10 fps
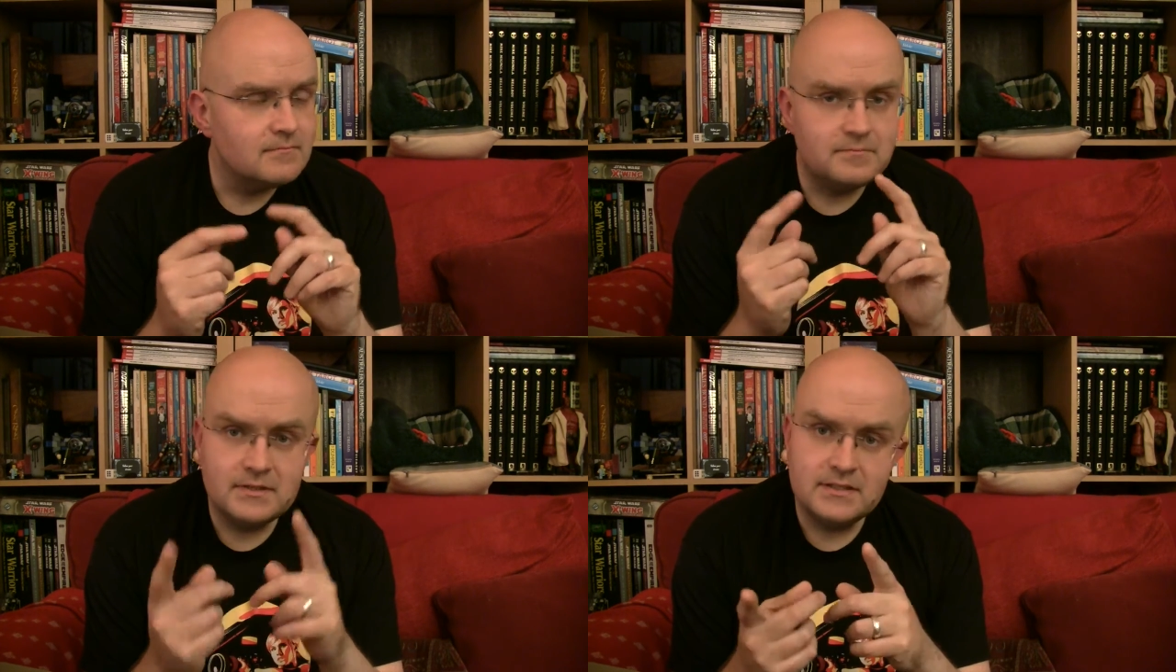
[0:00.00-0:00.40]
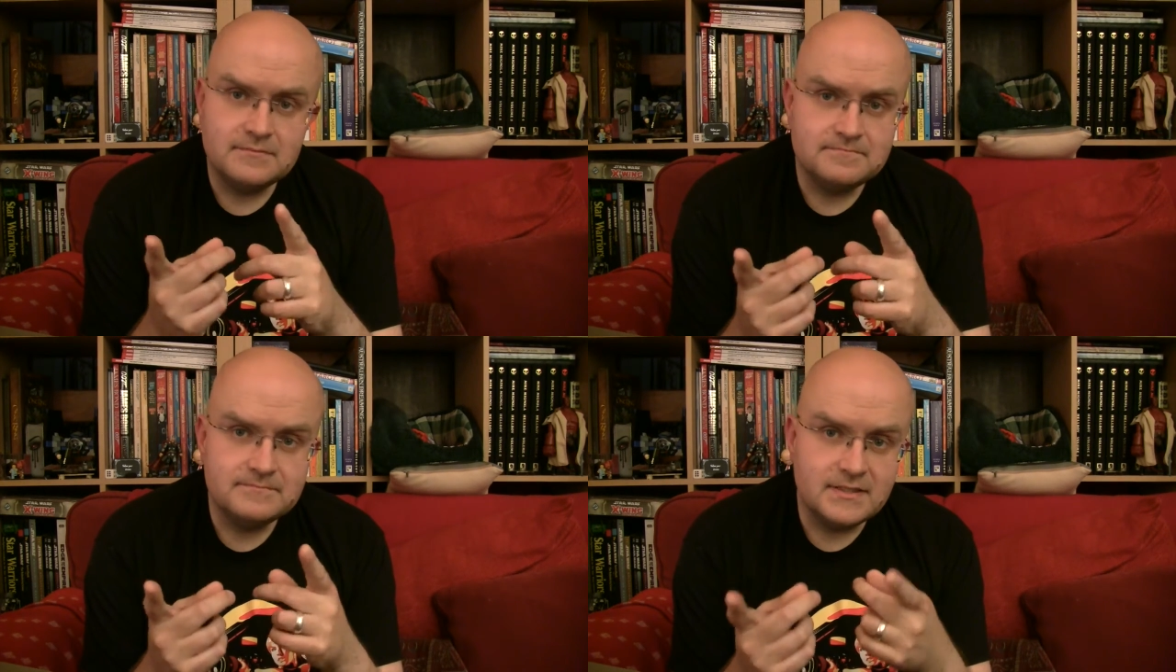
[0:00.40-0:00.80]
But
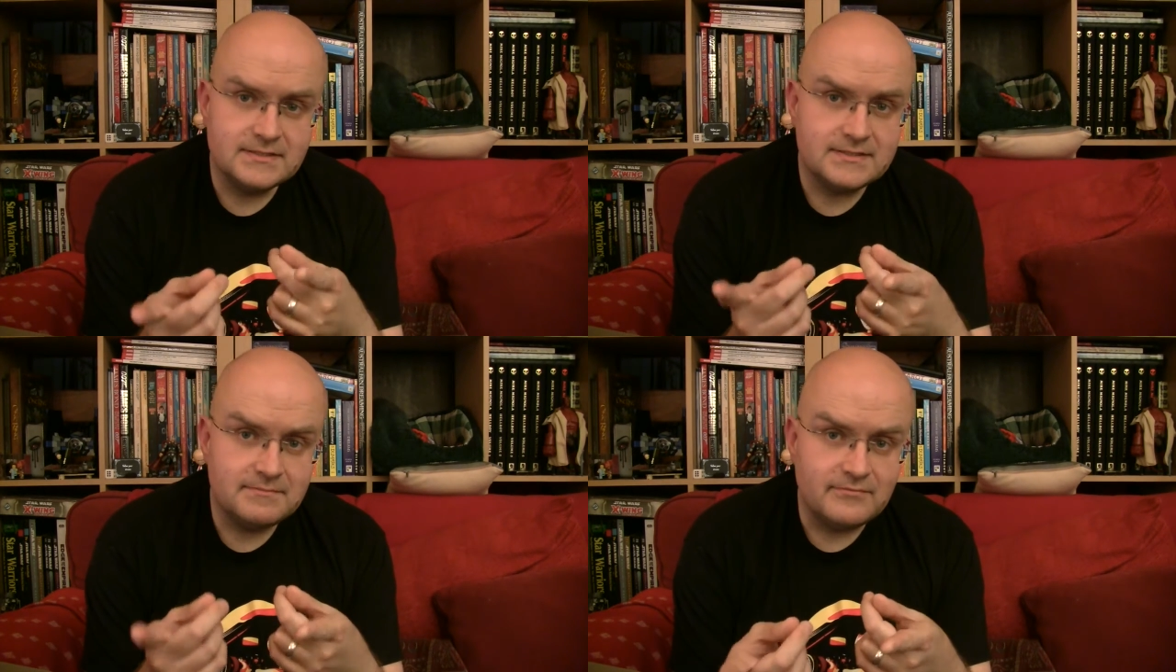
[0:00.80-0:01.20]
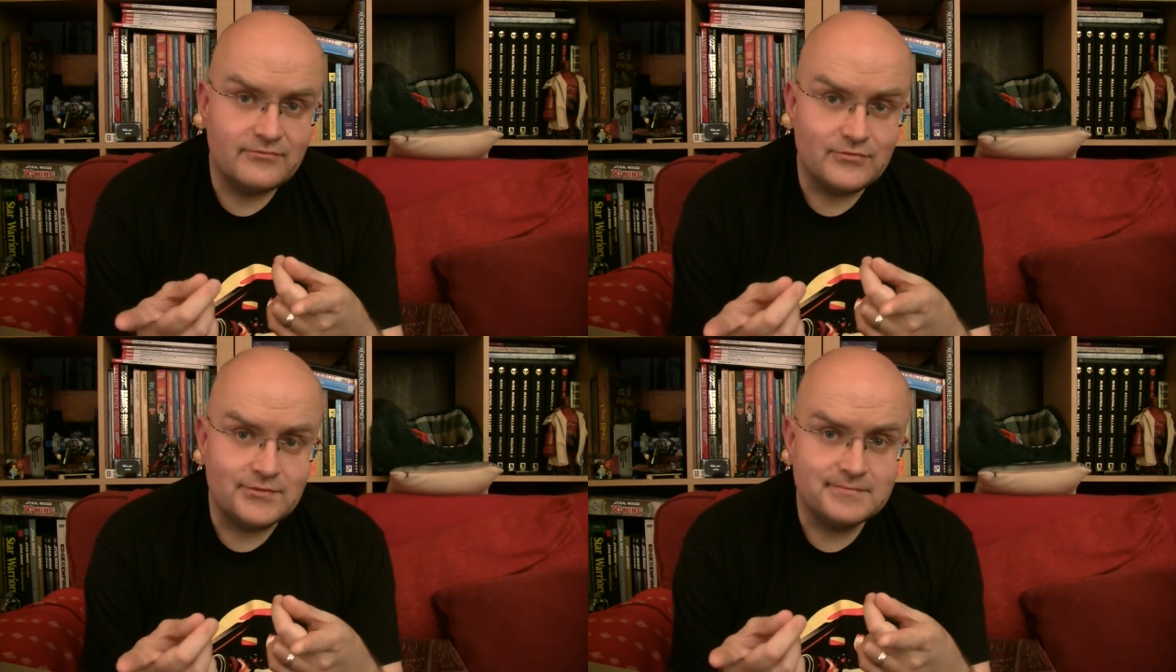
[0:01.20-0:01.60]
as I said
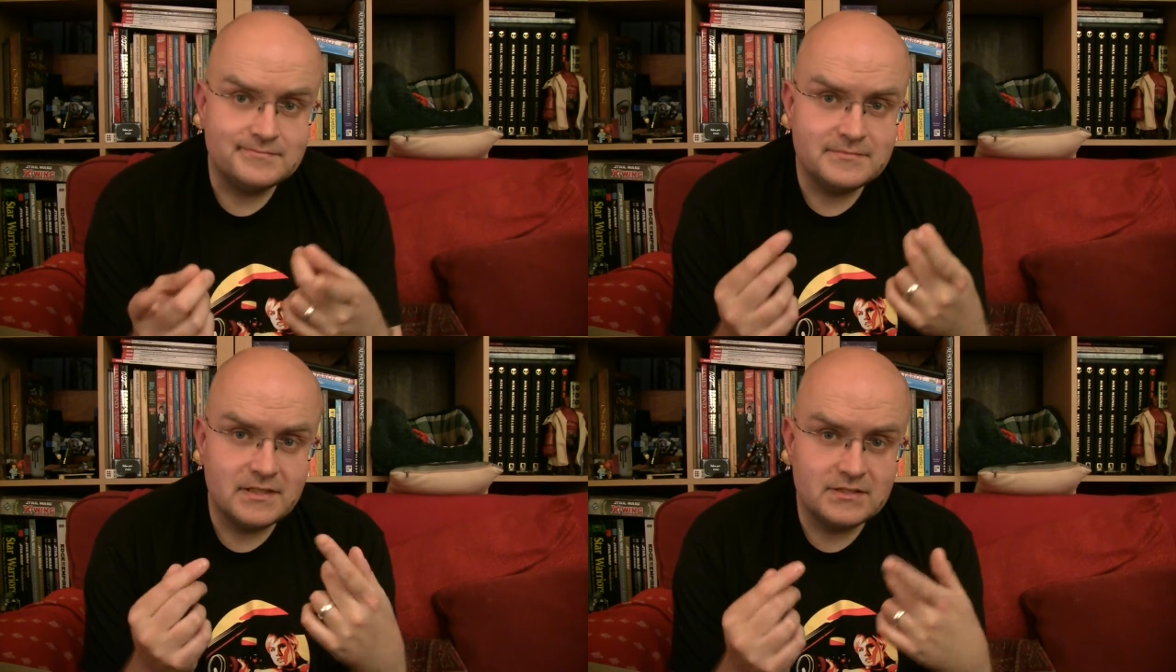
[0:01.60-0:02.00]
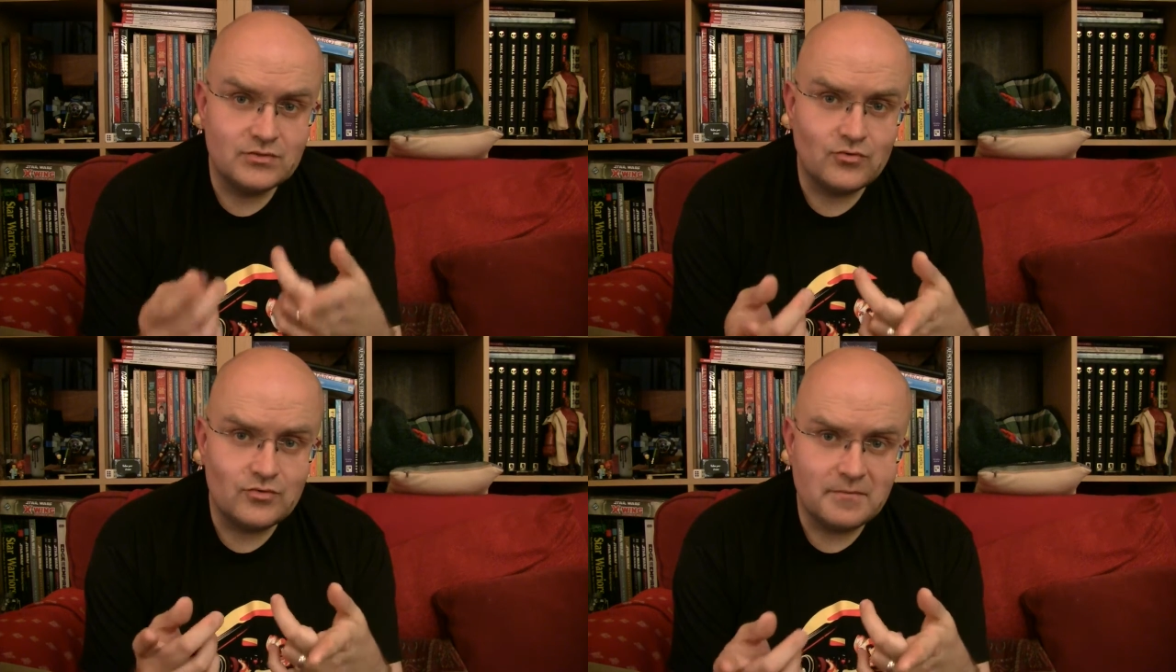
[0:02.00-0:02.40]
before, it's
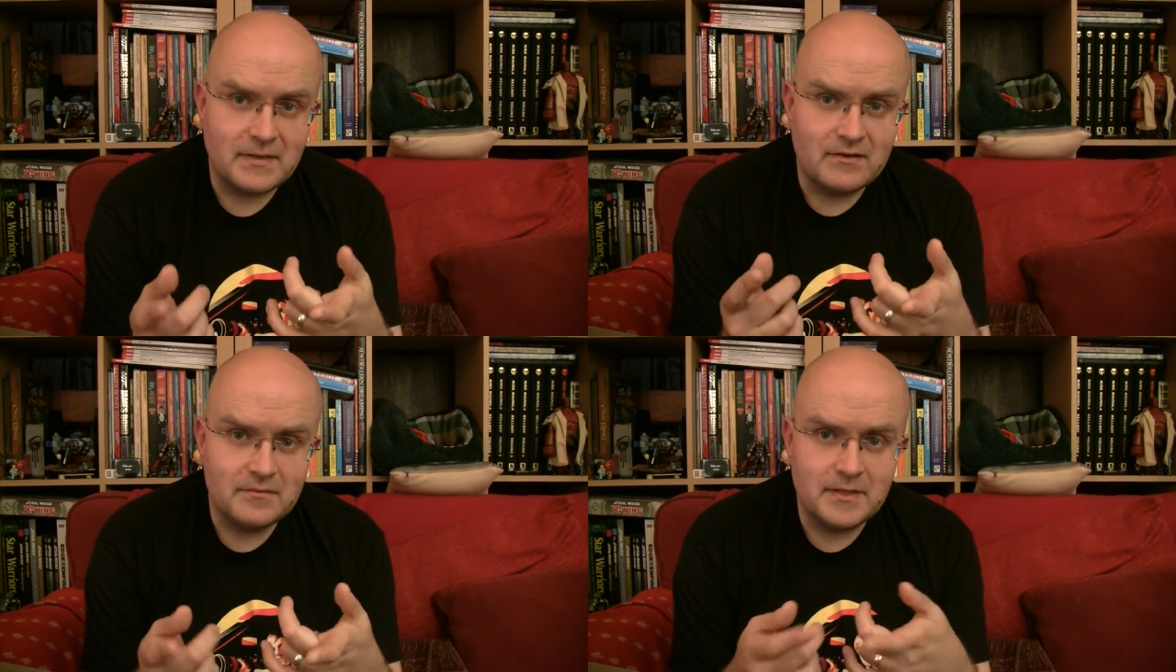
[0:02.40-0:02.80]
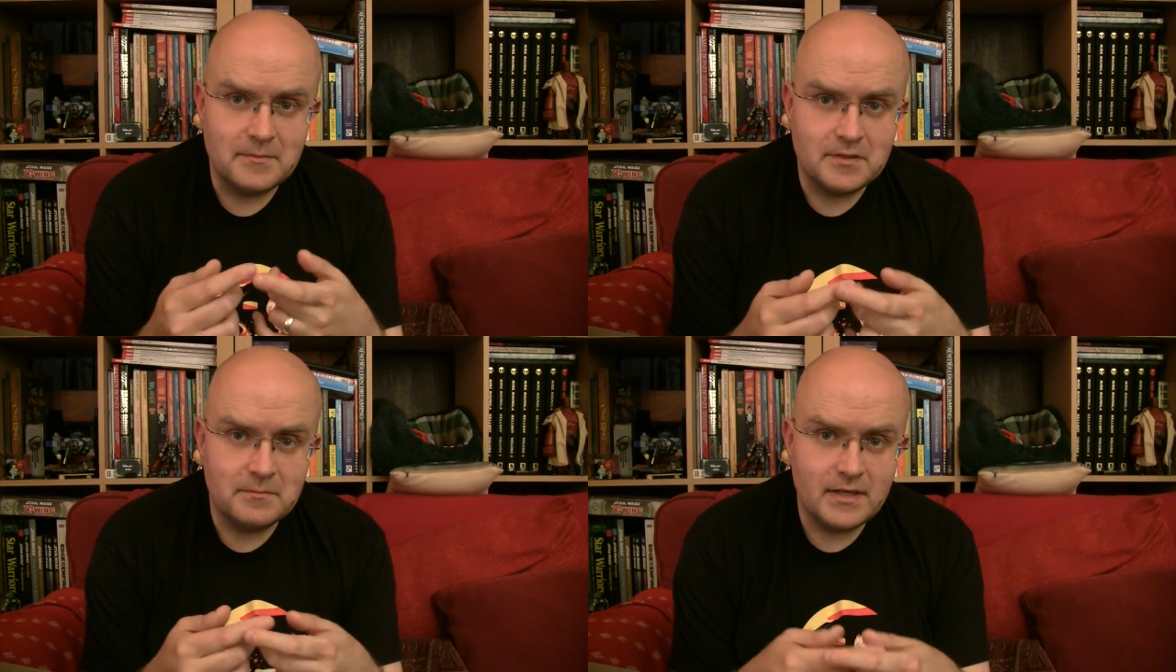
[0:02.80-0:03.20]
all about the
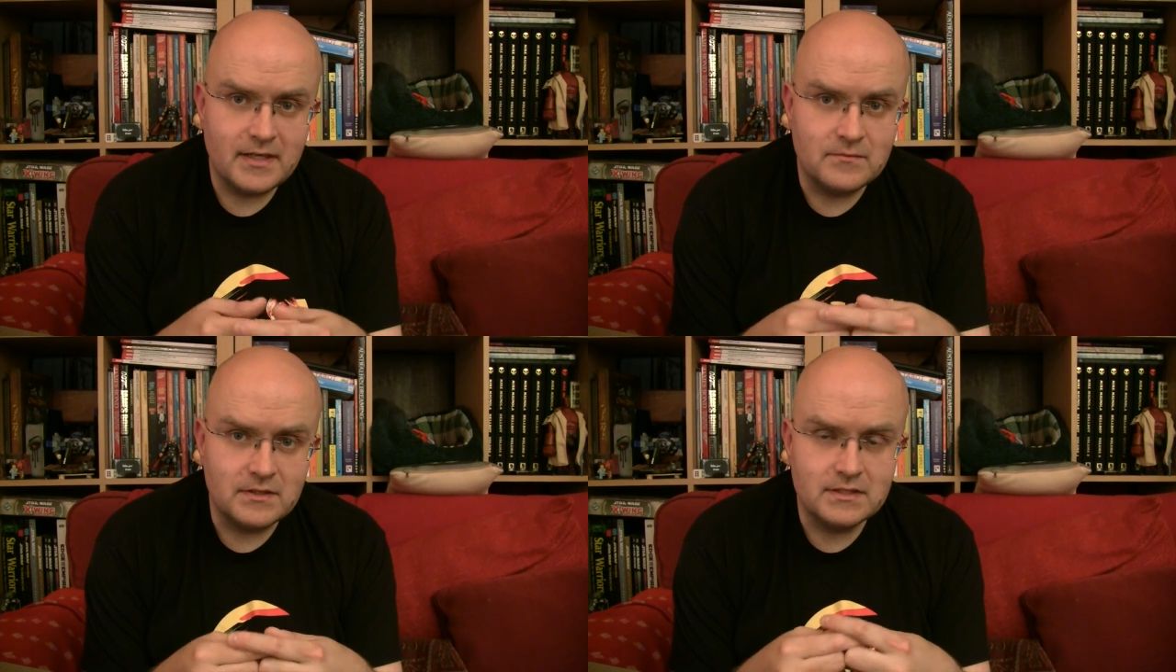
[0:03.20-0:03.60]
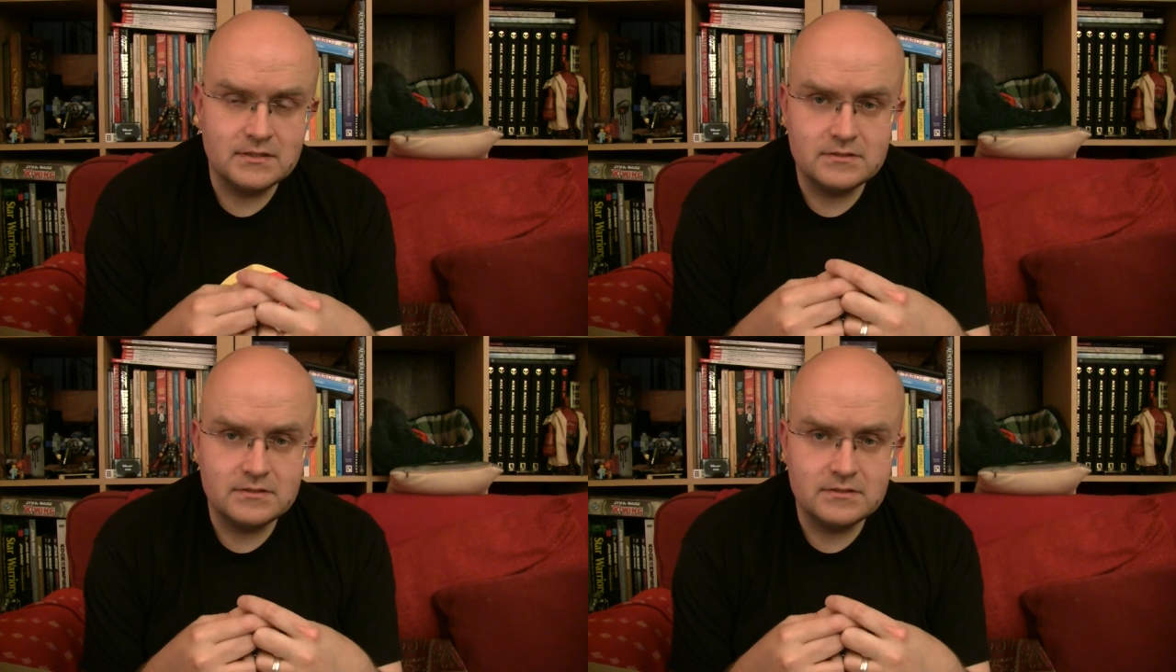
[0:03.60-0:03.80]
people you're playing with.